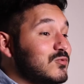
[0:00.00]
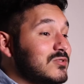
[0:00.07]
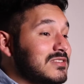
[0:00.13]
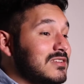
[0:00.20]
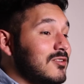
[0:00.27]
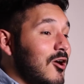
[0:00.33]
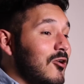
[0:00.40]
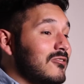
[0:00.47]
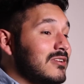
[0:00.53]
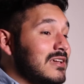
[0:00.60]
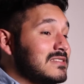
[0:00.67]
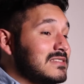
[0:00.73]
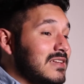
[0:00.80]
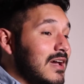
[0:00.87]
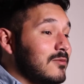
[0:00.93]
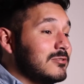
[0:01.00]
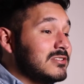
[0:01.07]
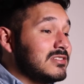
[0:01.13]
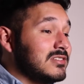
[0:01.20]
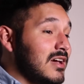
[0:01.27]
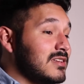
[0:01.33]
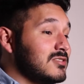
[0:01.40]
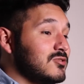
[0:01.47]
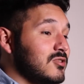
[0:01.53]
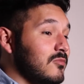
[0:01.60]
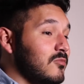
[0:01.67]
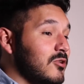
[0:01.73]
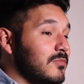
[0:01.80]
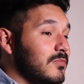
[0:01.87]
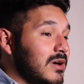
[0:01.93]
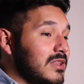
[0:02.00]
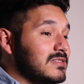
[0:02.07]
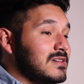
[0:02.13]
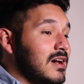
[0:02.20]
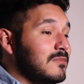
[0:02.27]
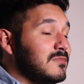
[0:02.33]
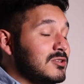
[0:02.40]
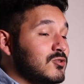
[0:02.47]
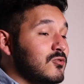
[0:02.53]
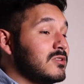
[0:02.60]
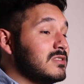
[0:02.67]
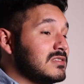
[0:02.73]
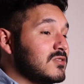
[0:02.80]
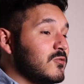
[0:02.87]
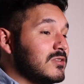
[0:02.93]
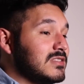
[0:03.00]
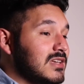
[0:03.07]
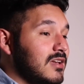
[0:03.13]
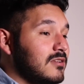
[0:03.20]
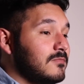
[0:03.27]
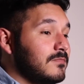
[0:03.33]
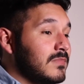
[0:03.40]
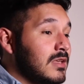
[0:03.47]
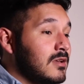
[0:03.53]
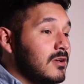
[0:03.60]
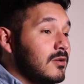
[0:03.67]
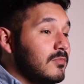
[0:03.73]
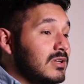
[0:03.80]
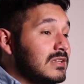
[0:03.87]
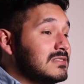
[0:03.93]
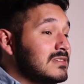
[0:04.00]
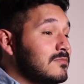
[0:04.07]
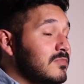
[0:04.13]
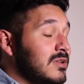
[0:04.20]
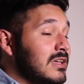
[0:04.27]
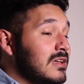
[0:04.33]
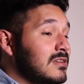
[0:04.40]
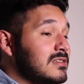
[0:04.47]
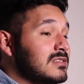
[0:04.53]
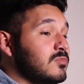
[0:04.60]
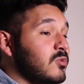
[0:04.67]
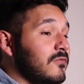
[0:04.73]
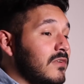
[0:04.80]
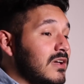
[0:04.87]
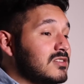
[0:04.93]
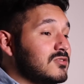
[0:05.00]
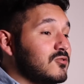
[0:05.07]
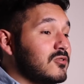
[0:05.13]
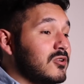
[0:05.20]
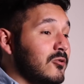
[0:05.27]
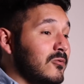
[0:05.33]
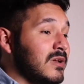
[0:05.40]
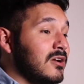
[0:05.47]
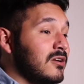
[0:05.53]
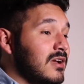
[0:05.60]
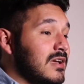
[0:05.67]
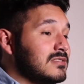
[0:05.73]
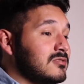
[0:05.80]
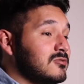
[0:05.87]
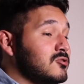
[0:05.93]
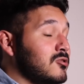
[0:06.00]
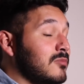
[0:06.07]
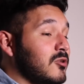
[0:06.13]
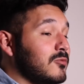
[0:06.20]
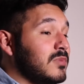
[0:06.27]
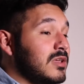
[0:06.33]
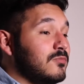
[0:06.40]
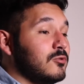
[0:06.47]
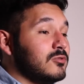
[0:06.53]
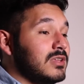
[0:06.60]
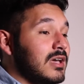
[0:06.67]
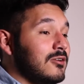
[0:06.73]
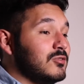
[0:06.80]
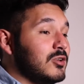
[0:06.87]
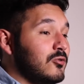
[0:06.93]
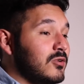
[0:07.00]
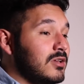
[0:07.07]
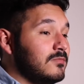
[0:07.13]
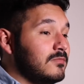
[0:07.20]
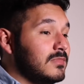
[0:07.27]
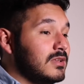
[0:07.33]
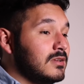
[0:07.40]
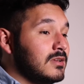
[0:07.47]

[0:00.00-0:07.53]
was an already established jazz drummer by the time he joined this quintet, but he didn't begin his professional career as the drummer people now know him.